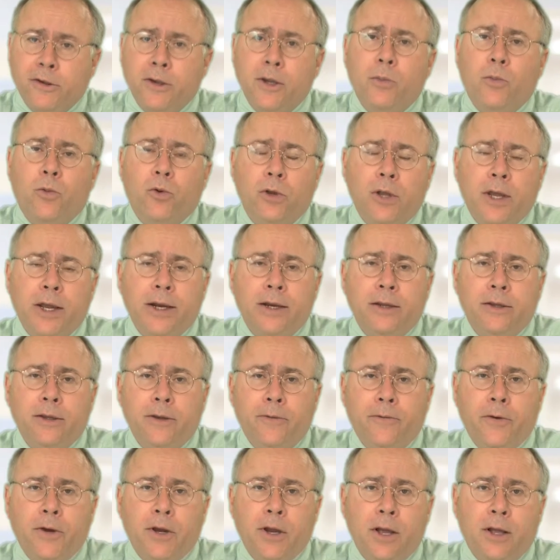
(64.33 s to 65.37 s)
sleep related
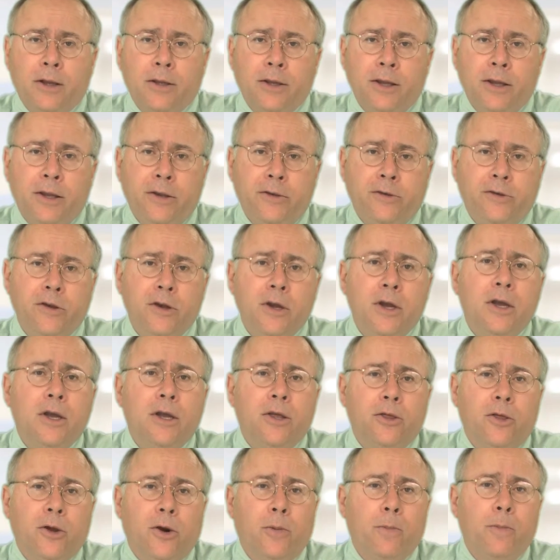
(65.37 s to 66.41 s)
difficulties,
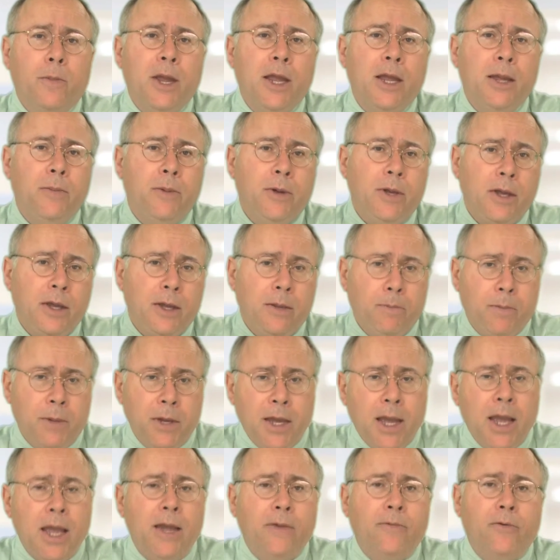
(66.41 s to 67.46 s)
there may be
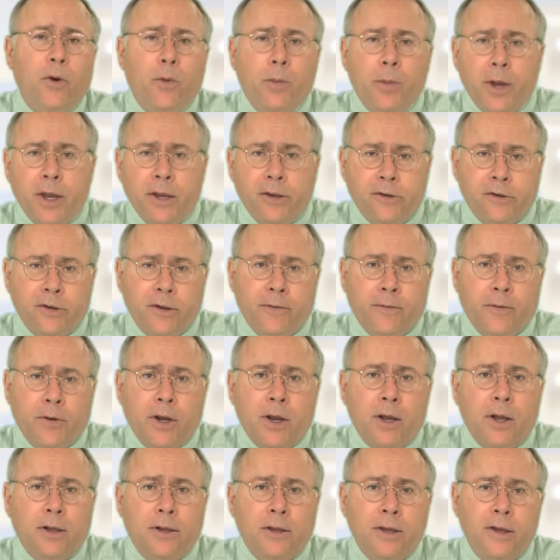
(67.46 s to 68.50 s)
behavior based
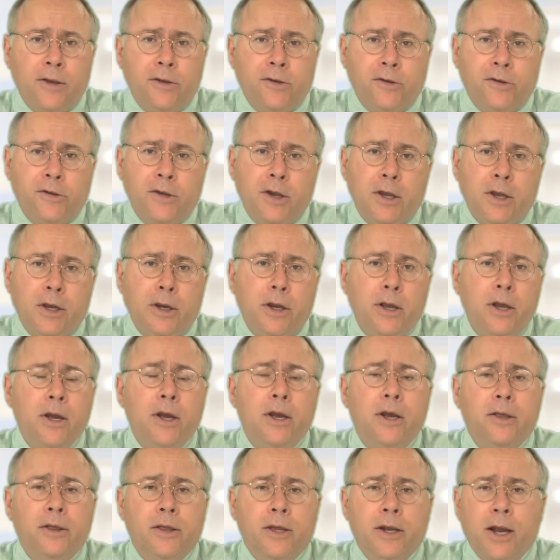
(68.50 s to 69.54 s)
difficulties seen
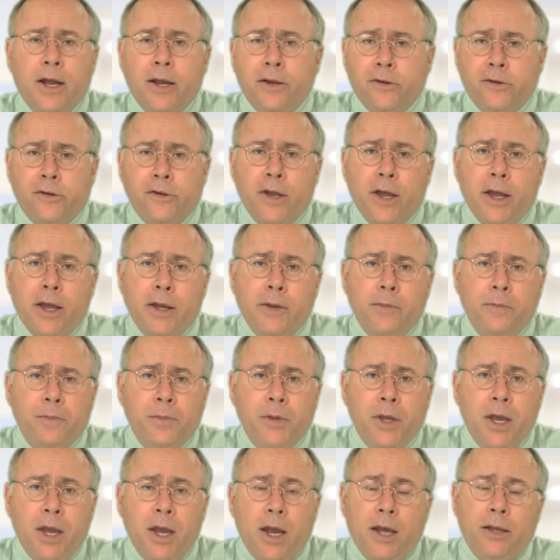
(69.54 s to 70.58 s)
the next day.
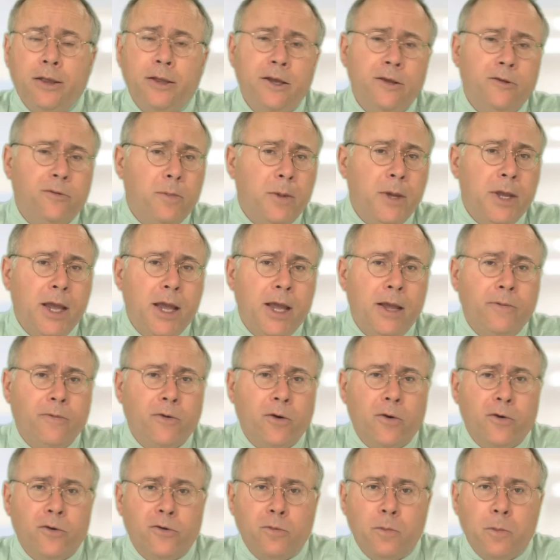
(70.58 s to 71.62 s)
And these
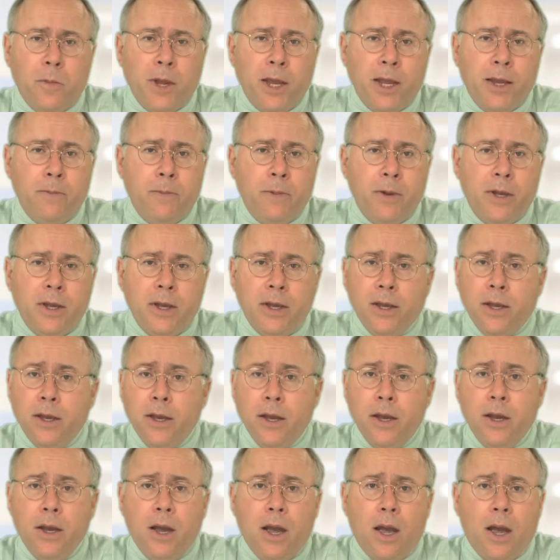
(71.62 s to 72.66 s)
behaviors may
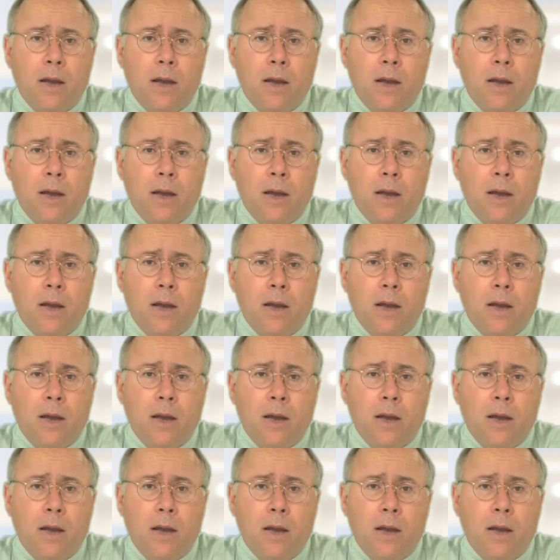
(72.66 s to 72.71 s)
be